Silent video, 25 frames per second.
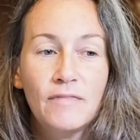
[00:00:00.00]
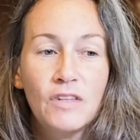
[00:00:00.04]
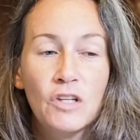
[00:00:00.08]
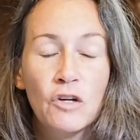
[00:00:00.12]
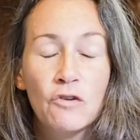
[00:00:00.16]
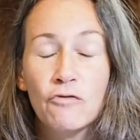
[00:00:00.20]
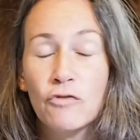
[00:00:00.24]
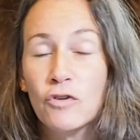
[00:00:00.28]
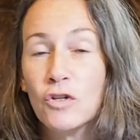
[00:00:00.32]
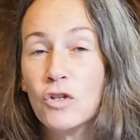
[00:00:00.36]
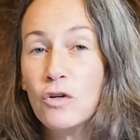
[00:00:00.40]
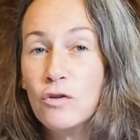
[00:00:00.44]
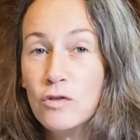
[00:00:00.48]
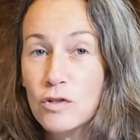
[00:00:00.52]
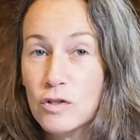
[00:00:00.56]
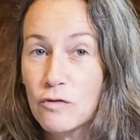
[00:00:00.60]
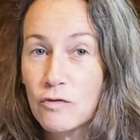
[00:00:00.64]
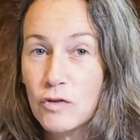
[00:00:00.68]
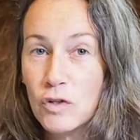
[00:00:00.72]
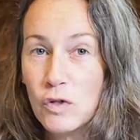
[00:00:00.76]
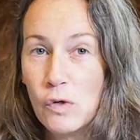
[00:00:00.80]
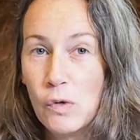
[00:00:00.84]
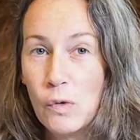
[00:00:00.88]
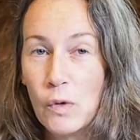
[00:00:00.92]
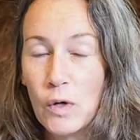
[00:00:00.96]
For those of
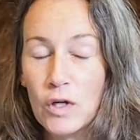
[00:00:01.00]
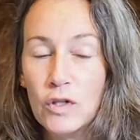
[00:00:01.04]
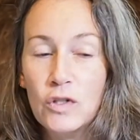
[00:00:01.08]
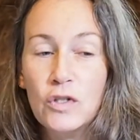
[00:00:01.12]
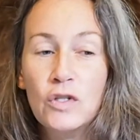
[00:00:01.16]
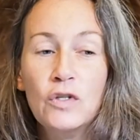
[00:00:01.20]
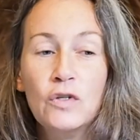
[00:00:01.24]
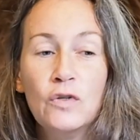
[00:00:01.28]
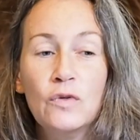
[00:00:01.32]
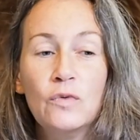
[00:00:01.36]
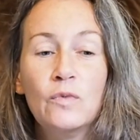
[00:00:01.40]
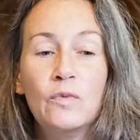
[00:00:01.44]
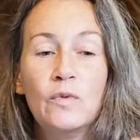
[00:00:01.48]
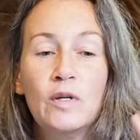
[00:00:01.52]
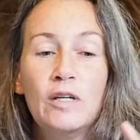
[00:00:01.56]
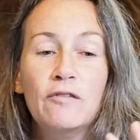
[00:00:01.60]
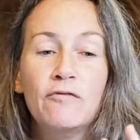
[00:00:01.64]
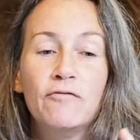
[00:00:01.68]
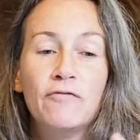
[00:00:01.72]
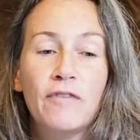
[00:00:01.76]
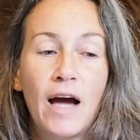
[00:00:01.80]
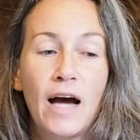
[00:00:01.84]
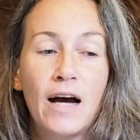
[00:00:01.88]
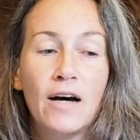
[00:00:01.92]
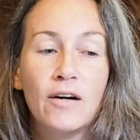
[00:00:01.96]
you who are new, we
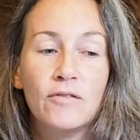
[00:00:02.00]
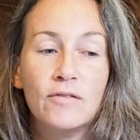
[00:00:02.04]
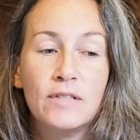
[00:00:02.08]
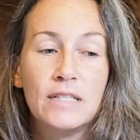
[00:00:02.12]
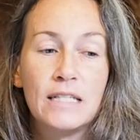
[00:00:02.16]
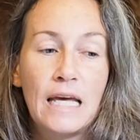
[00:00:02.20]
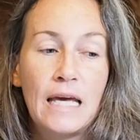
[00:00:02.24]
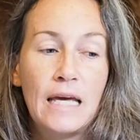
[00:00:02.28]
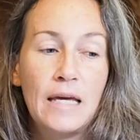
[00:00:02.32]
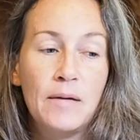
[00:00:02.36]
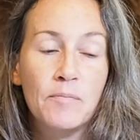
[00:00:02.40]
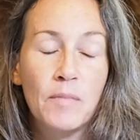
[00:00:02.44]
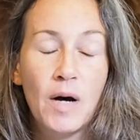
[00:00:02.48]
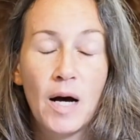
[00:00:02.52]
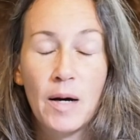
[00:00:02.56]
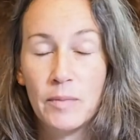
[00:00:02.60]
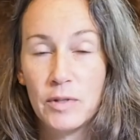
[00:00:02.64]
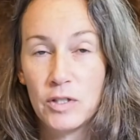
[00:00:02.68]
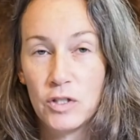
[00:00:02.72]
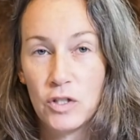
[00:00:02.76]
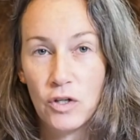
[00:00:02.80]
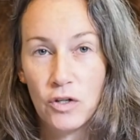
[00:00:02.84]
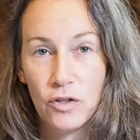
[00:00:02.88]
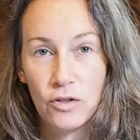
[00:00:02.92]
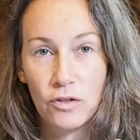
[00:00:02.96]
found a mama
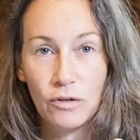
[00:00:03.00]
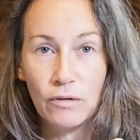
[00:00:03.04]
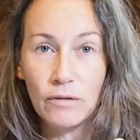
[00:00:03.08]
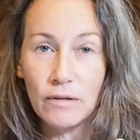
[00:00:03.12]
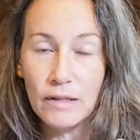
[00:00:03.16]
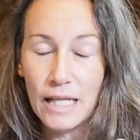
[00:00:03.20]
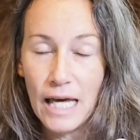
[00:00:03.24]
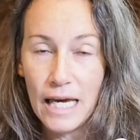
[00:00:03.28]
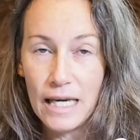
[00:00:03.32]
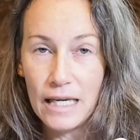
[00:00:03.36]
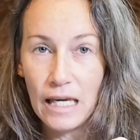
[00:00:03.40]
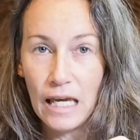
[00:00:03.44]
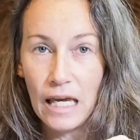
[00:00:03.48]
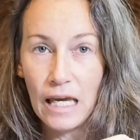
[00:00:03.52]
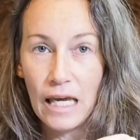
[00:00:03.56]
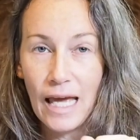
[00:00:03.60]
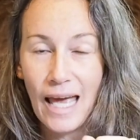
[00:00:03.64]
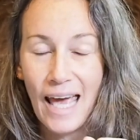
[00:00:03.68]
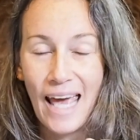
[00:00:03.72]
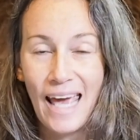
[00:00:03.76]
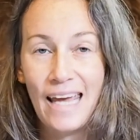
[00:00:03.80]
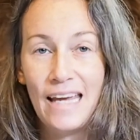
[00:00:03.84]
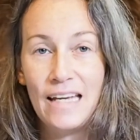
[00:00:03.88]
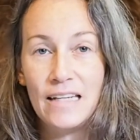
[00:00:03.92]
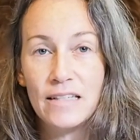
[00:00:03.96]
turtle laying
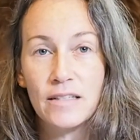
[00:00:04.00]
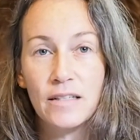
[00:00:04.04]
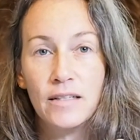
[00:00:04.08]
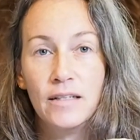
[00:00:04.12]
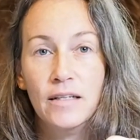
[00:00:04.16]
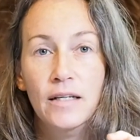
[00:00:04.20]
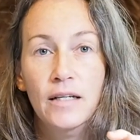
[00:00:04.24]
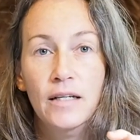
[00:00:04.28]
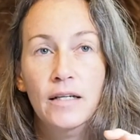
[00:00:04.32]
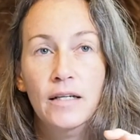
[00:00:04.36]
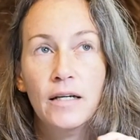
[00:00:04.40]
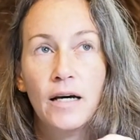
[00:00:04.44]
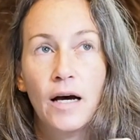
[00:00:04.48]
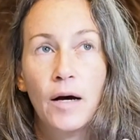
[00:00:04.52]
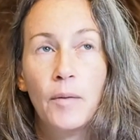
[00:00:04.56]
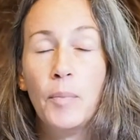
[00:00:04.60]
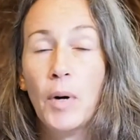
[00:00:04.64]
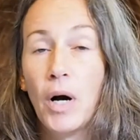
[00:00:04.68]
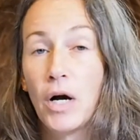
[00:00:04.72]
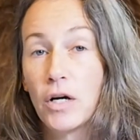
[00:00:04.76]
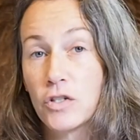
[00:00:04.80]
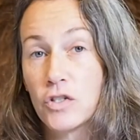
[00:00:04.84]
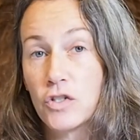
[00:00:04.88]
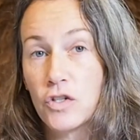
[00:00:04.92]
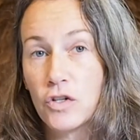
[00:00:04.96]
eight, a
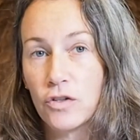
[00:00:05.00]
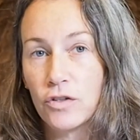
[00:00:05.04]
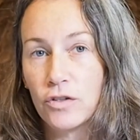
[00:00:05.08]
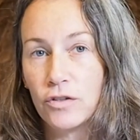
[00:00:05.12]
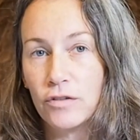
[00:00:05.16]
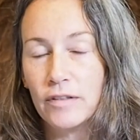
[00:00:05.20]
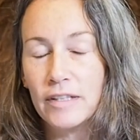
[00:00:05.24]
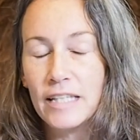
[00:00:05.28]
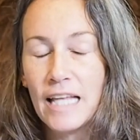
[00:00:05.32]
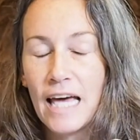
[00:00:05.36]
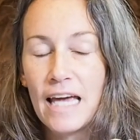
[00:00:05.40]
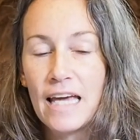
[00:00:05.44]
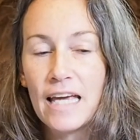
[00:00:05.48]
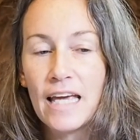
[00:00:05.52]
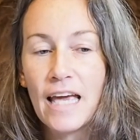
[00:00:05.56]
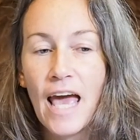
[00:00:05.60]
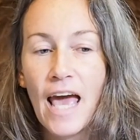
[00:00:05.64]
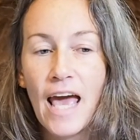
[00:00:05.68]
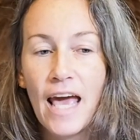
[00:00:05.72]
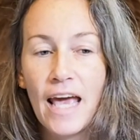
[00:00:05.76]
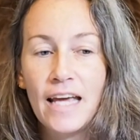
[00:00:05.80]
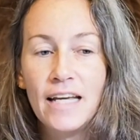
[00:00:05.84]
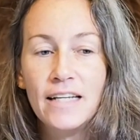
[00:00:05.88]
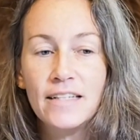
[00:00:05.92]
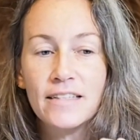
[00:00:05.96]
box turtle laying
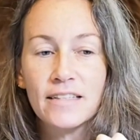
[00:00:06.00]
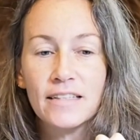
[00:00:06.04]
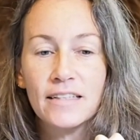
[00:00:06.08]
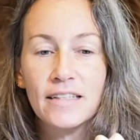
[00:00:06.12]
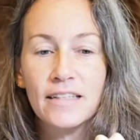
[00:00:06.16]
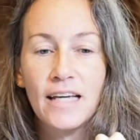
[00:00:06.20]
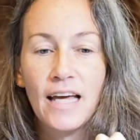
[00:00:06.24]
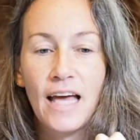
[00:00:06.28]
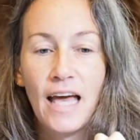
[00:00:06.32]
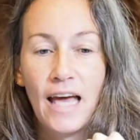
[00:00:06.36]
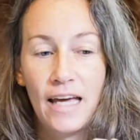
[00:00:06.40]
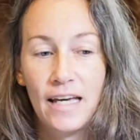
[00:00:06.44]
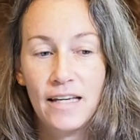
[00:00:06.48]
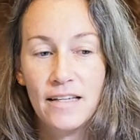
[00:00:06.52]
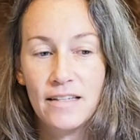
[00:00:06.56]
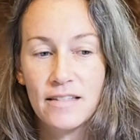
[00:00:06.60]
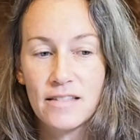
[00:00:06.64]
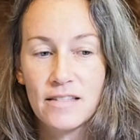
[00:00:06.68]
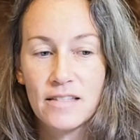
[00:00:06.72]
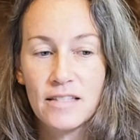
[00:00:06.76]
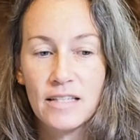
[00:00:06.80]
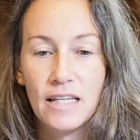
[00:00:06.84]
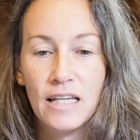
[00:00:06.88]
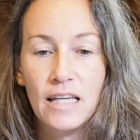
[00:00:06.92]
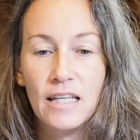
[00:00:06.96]
eight
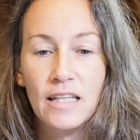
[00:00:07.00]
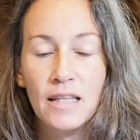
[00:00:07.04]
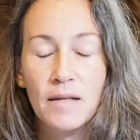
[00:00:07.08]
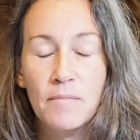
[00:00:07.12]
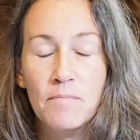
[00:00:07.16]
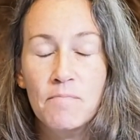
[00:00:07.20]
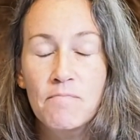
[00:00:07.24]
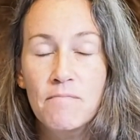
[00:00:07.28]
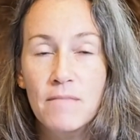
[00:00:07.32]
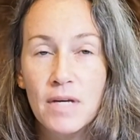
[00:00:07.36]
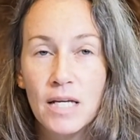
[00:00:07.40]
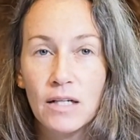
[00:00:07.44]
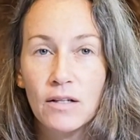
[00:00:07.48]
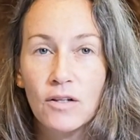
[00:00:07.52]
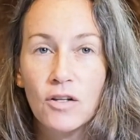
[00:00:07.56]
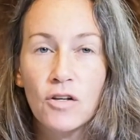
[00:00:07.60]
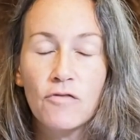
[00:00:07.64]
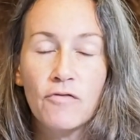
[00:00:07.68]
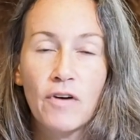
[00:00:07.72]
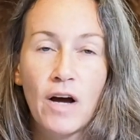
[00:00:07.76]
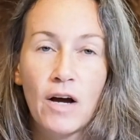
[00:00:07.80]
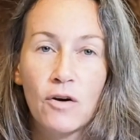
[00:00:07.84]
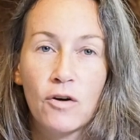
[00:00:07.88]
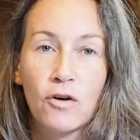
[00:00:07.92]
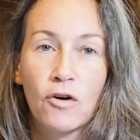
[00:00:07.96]
eggs in the middle
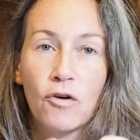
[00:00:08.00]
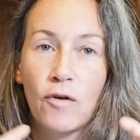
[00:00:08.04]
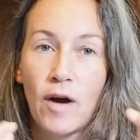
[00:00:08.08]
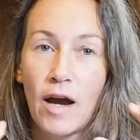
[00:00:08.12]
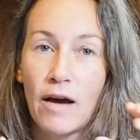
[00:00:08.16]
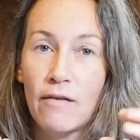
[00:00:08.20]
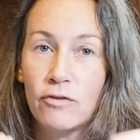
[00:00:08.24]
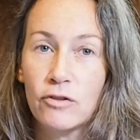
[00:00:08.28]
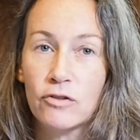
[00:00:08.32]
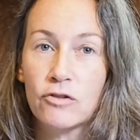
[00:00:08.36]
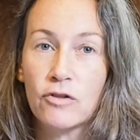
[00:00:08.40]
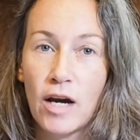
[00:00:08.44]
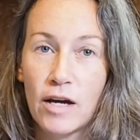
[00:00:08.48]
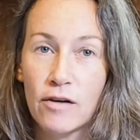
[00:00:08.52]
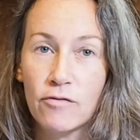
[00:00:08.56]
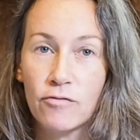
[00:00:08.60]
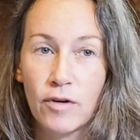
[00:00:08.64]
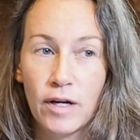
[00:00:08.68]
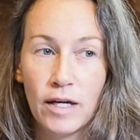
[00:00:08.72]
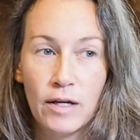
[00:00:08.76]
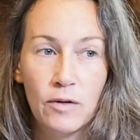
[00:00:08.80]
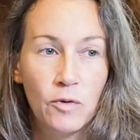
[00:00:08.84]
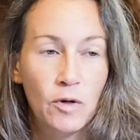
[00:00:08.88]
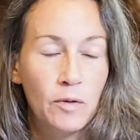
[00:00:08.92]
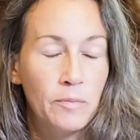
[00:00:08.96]
of our gravel
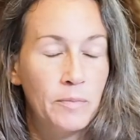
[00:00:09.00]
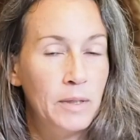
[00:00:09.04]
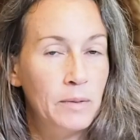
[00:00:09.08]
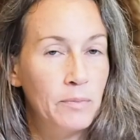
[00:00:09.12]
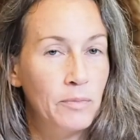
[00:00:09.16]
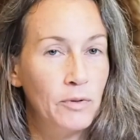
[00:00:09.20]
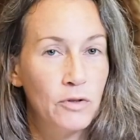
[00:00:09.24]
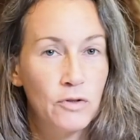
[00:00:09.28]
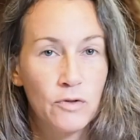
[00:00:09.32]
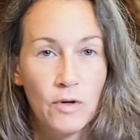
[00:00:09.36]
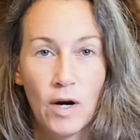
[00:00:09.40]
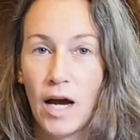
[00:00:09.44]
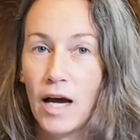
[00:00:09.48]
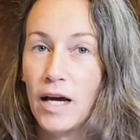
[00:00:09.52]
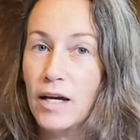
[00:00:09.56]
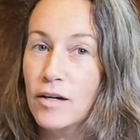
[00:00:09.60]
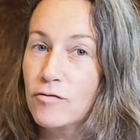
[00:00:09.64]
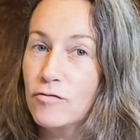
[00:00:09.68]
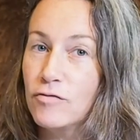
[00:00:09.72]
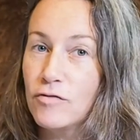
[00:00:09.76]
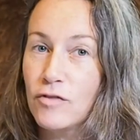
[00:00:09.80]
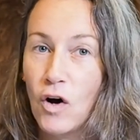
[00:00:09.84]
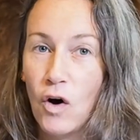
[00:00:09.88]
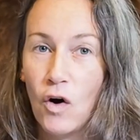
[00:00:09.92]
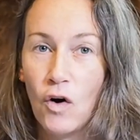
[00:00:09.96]
driveway where people
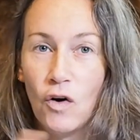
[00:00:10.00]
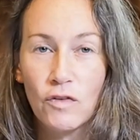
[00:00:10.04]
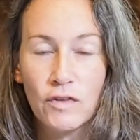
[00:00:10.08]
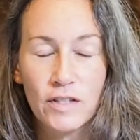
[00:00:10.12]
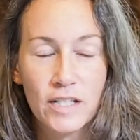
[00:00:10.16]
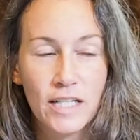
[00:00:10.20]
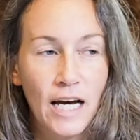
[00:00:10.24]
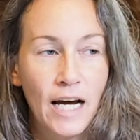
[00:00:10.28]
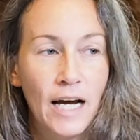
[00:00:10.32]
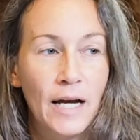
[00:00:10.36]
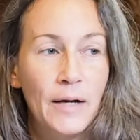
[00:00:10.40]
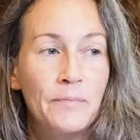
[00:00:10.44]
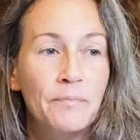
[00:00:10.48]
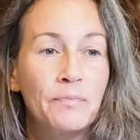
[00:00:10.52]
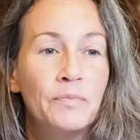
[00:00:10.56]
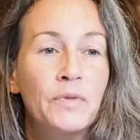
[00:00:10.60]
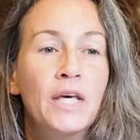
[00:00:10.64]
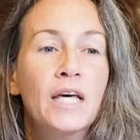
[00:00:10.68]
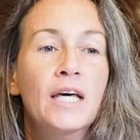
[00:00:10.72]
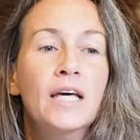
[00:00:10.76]
drive all the time.